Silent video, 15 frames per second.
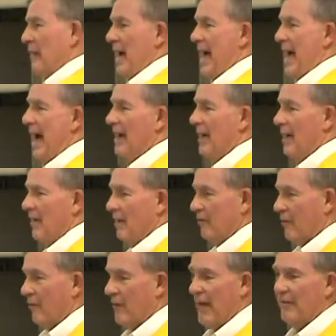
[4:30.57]
back
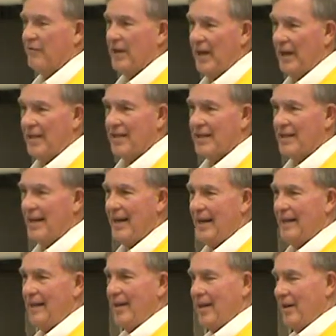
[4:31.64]
from
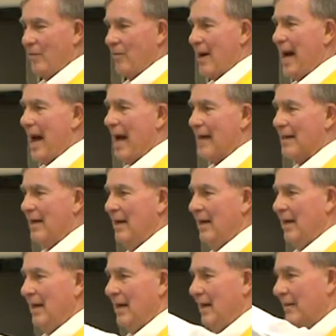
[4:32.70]
Afghanistan and Iraq,
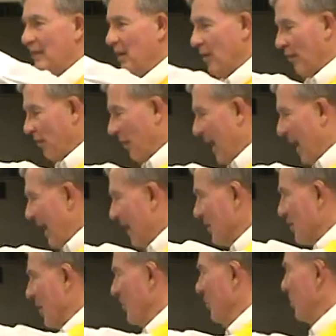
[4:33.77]
the
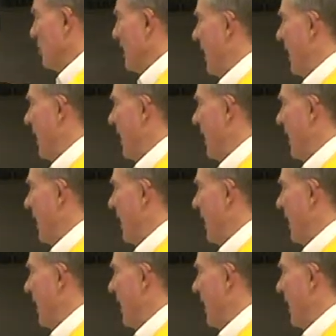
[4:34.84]
flags on those